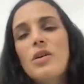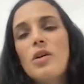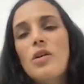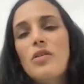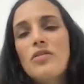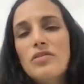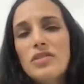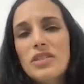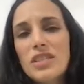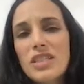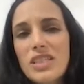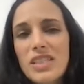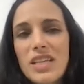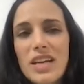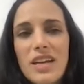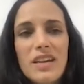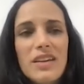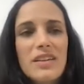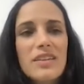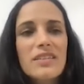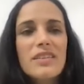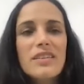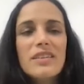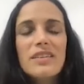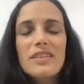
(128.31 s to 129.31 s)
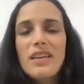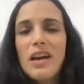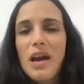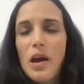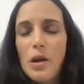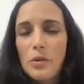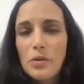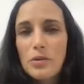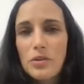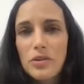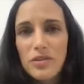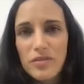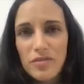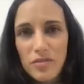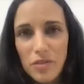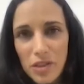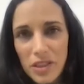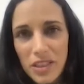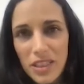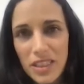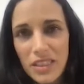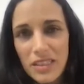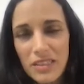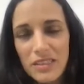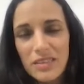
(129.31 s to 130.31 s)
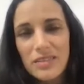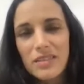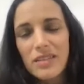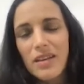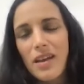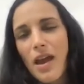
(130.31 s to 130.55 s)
over design and how to avoid it.